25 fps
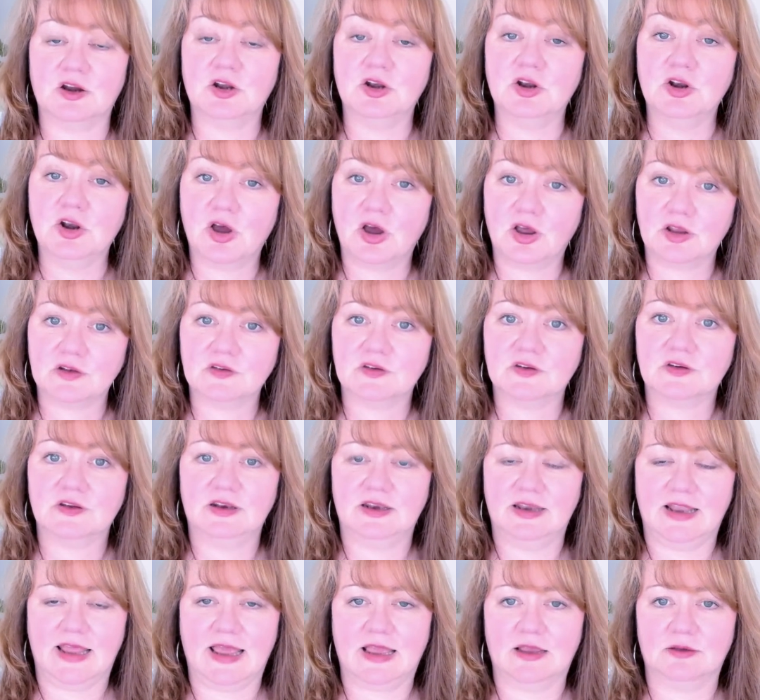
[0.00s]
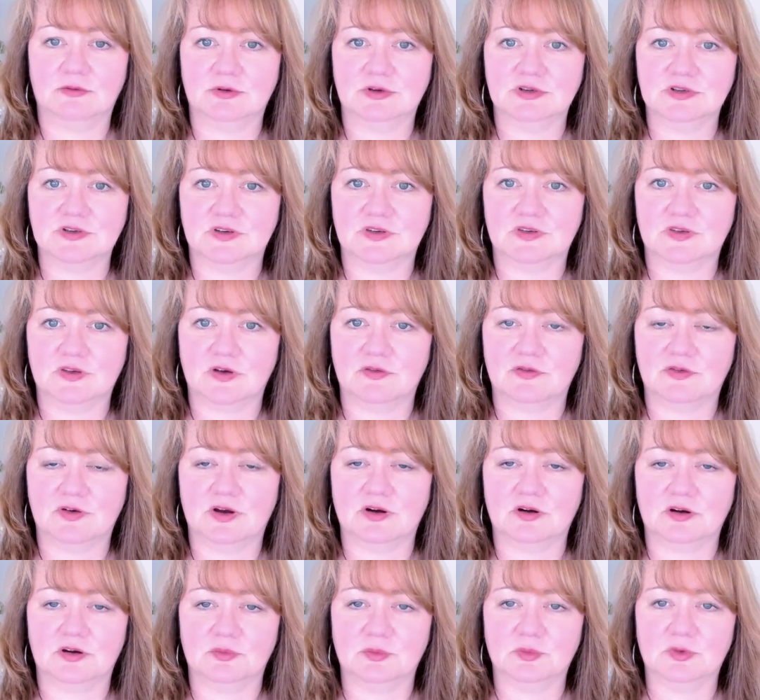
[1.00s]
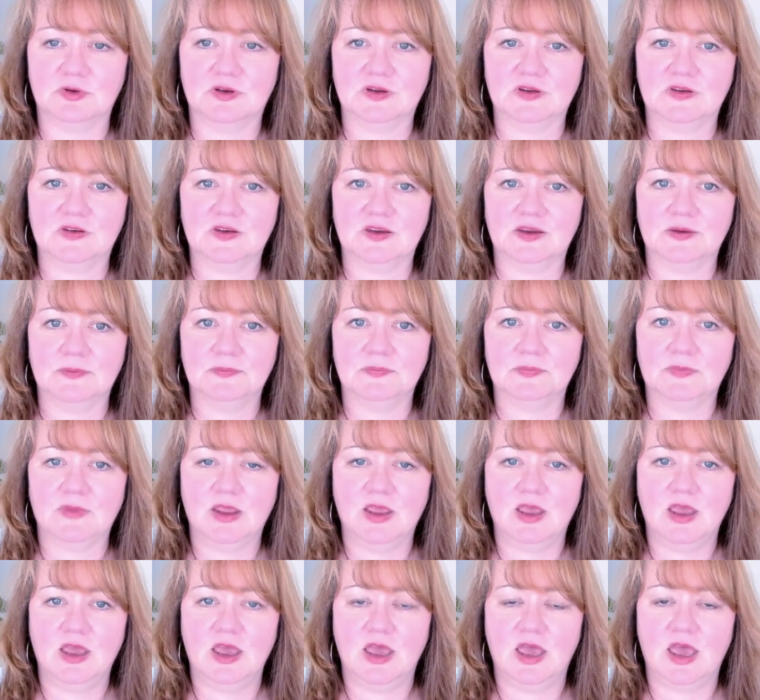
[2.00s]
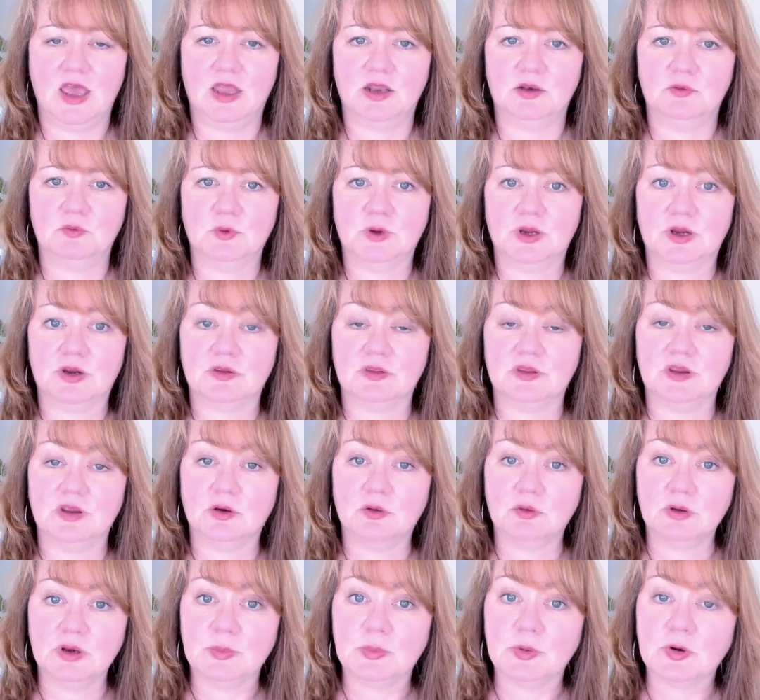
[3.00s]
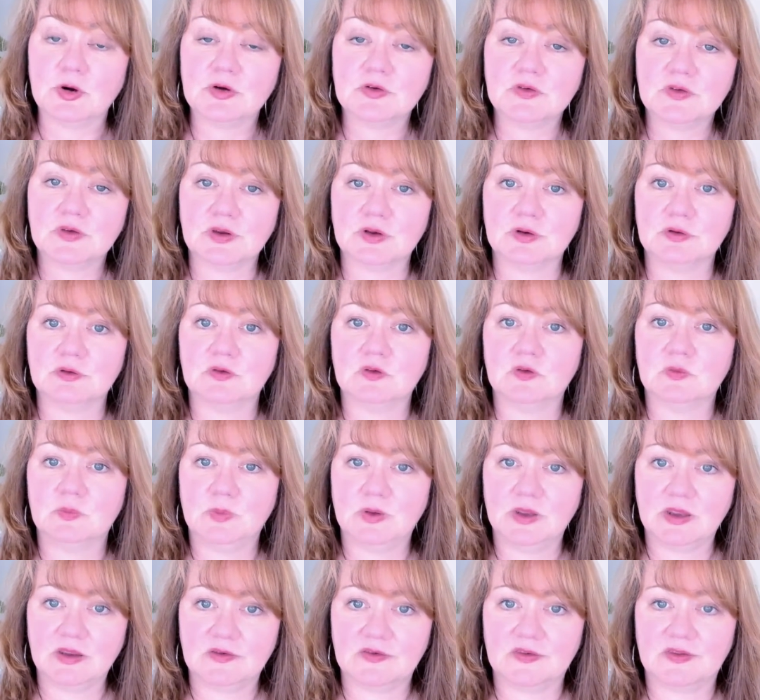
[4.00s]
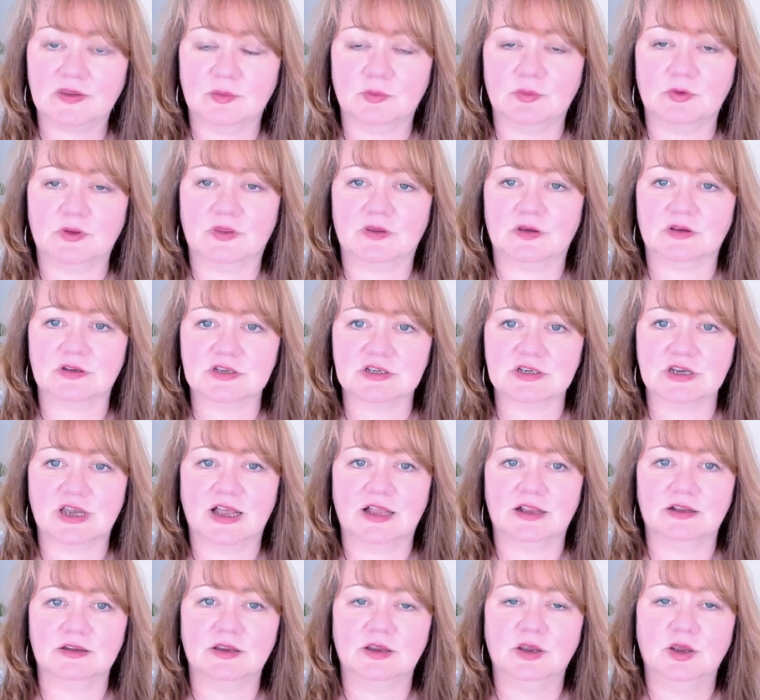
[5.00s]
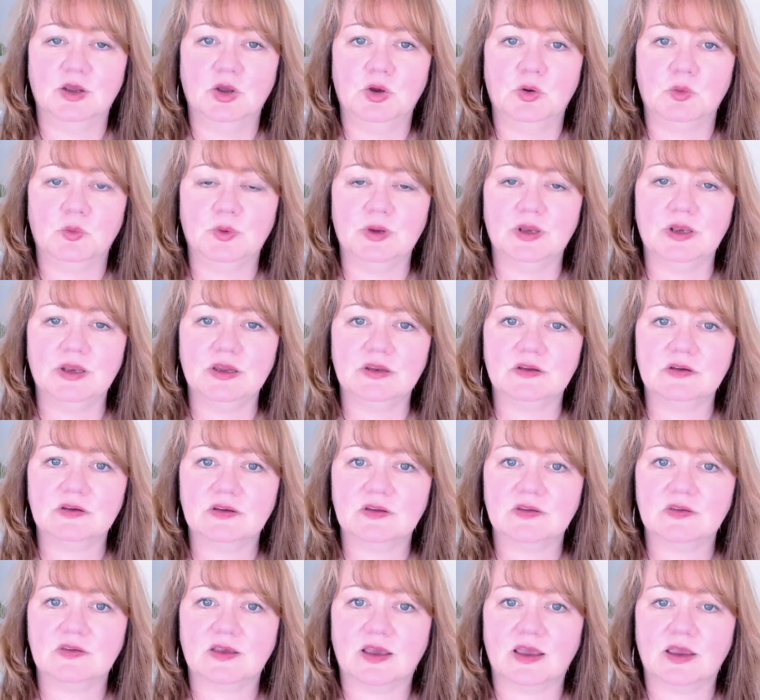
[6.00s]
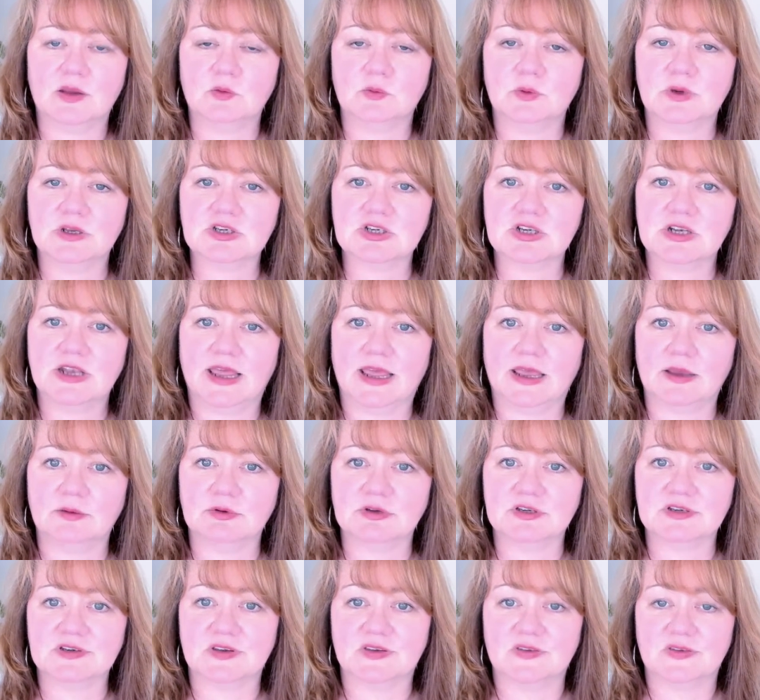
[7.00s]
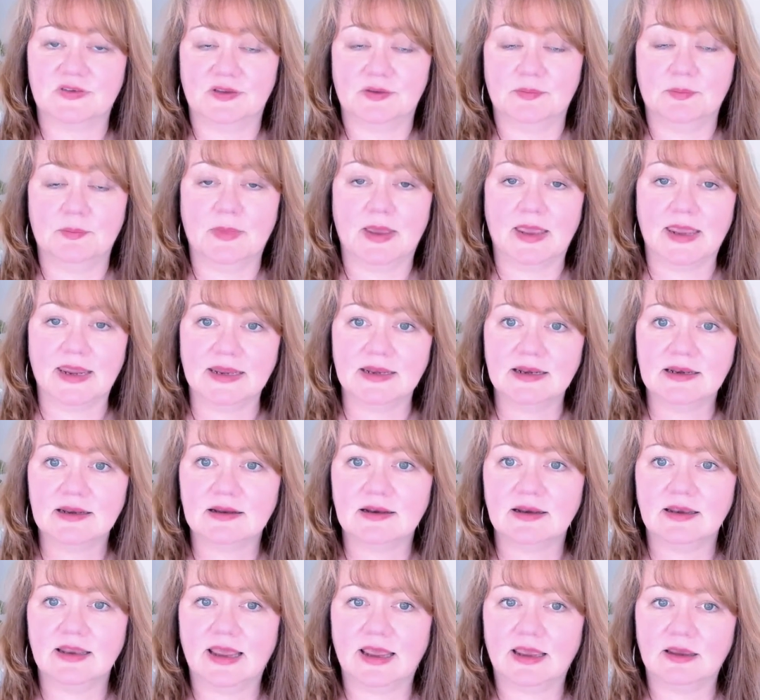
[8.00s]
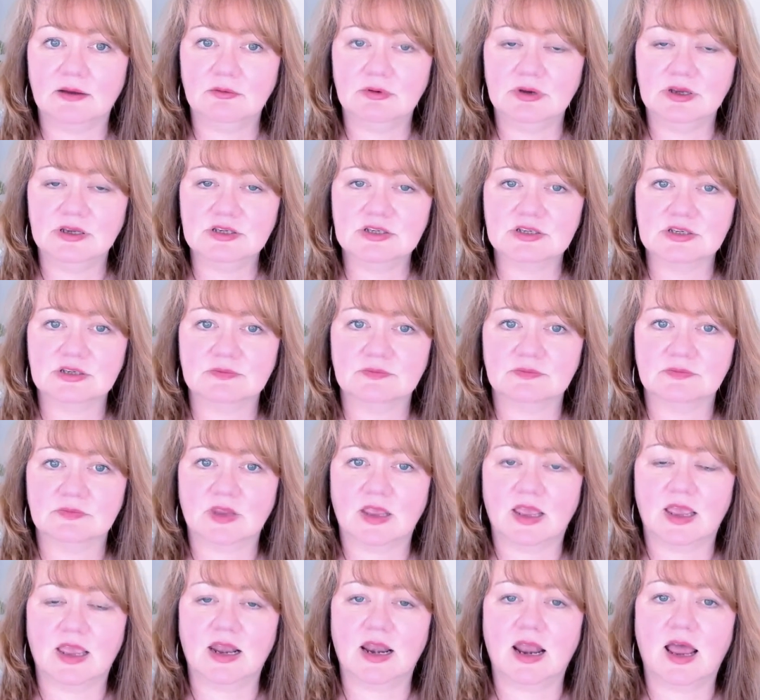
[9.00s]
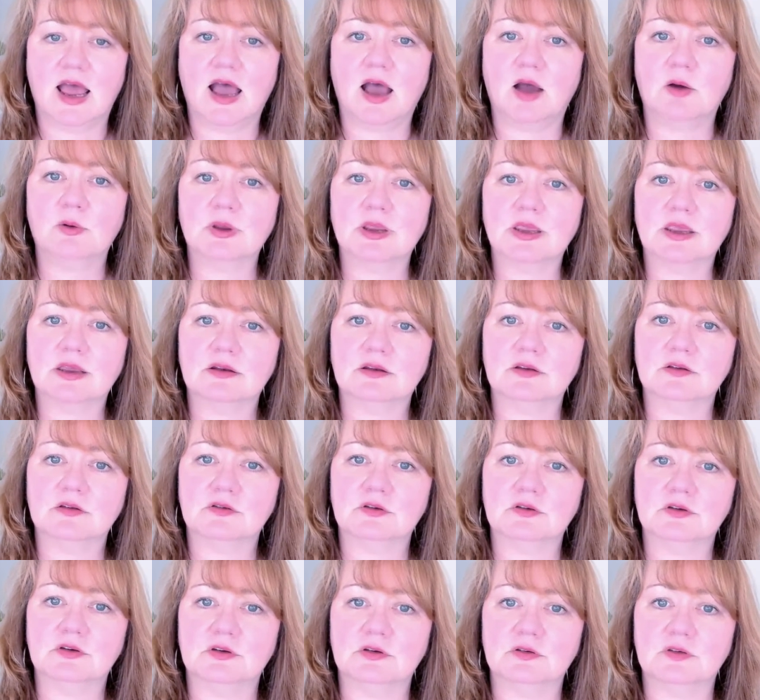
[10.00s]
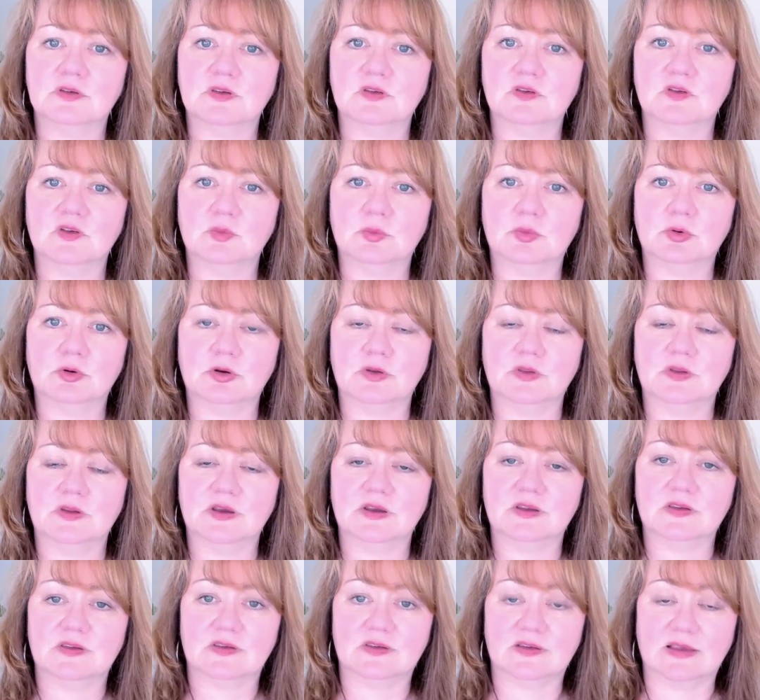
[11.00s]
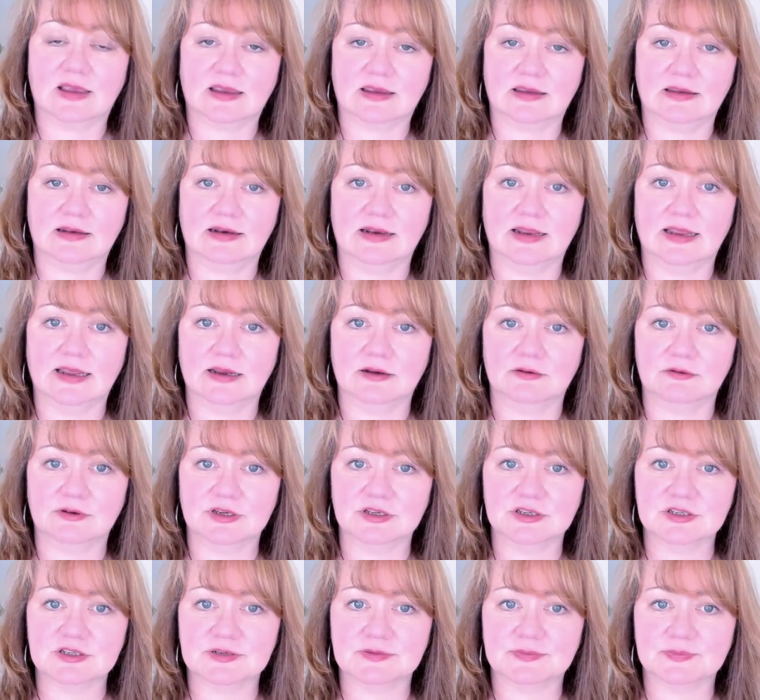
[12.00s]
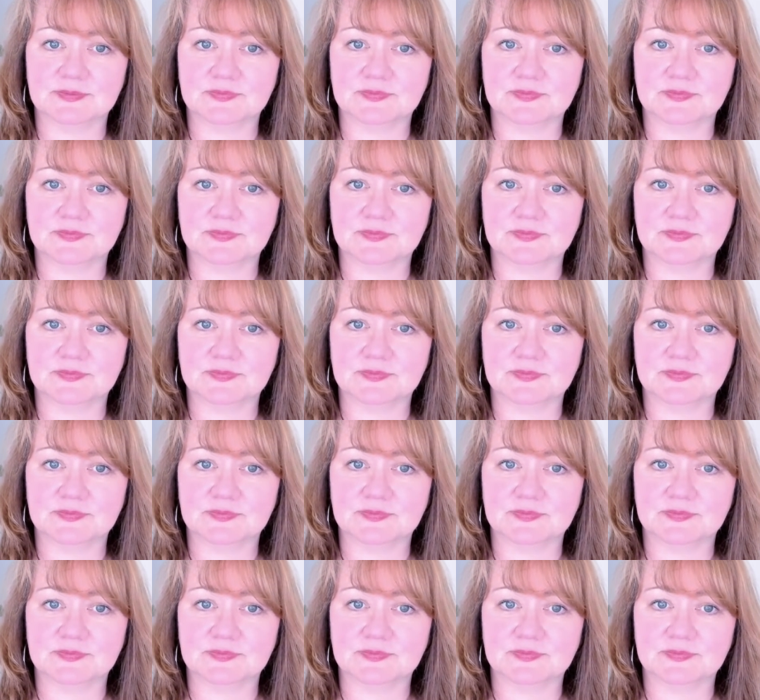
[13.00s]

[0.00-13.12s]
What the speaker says: not languages of our community, and we are the only person who speaks them with our child, we need to decide which language is the main language and how we can introduce and support the second language.